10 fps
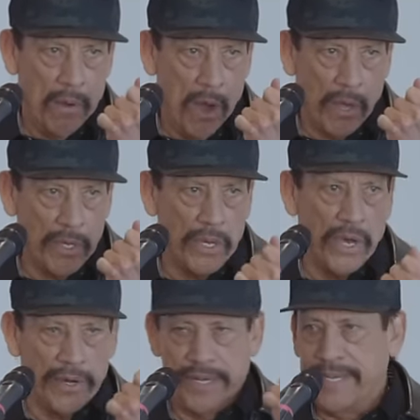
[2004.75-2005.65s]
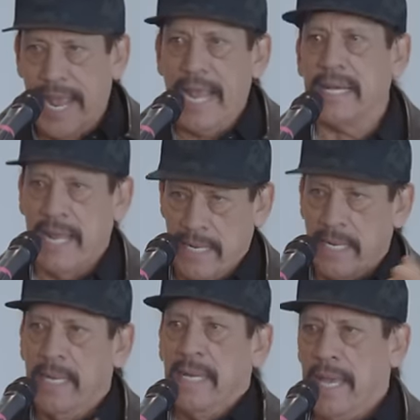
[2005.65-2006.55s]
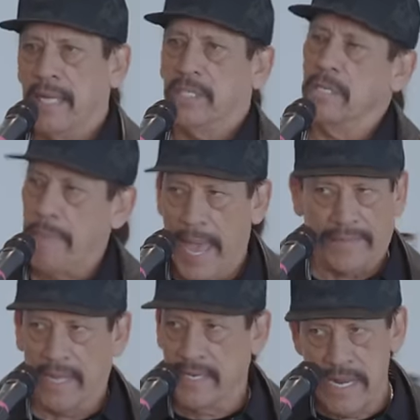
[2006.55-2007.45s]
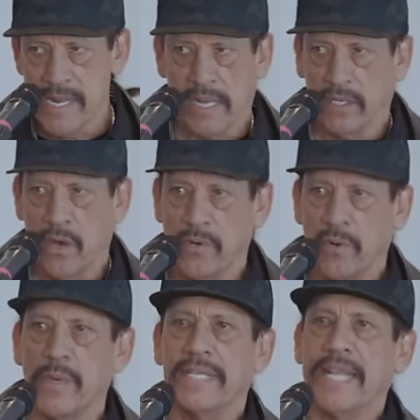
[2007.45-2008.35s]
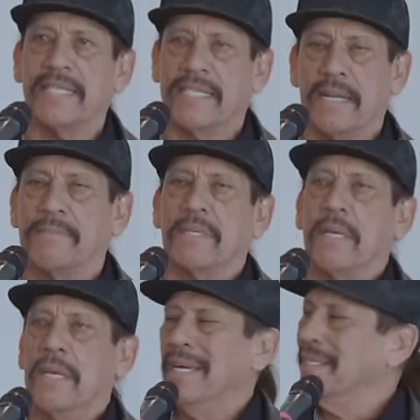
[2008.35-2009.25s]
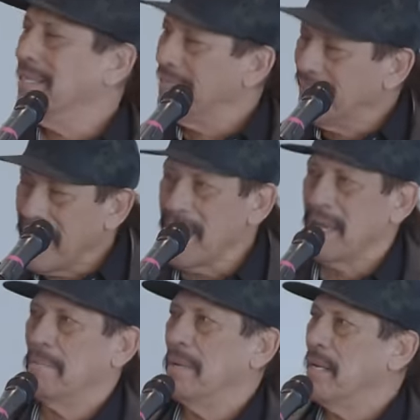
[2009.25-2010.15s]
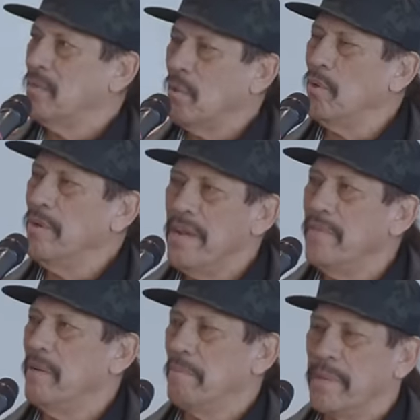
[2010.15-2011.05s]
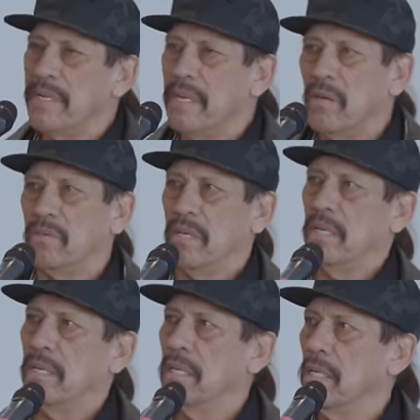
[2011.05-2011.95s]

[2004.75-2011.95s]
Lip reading: on a date and she's back. They didn't get loaded. We tested them. Damn. And I told her never to plead guilty.